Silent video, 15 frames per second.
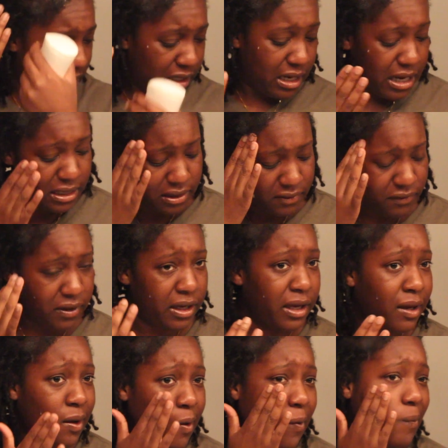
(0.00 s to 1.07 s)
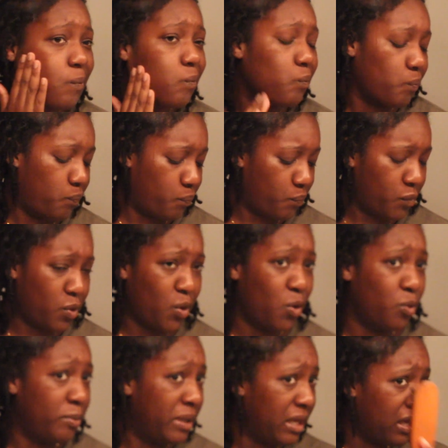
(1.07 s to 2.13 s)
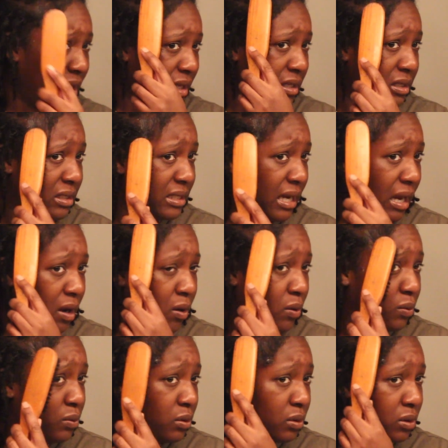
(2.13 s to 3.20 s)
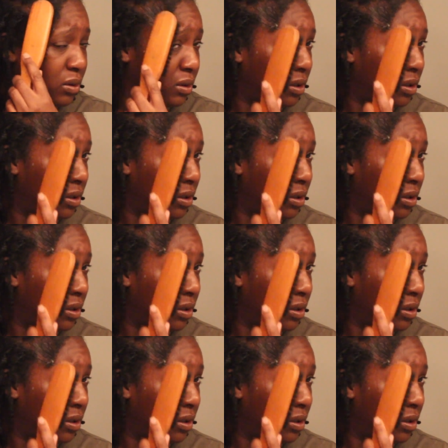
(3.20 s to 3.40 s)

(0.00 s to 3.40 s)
and kind of like combing it down,